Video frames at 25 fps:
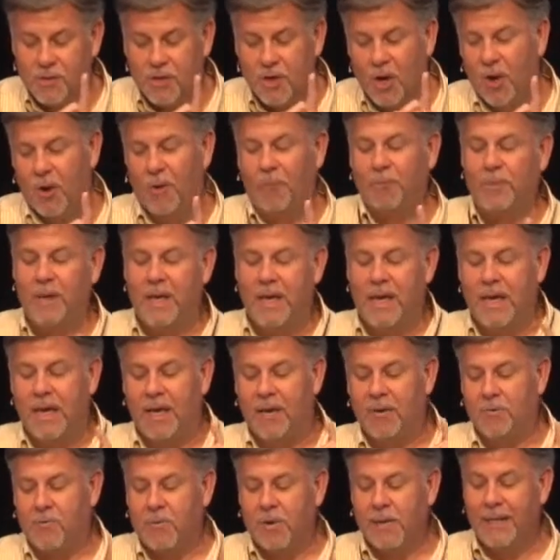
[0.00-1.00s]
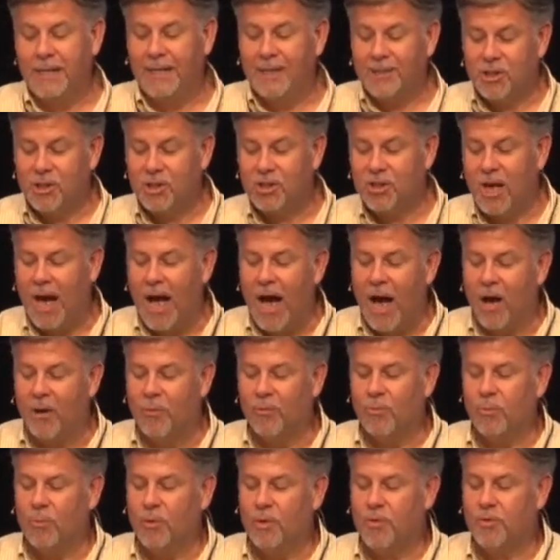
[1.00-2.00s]
So it reads
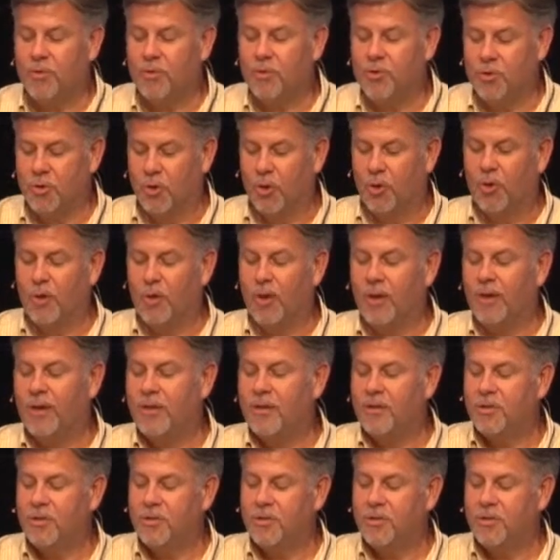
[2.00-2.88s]
Shout with joy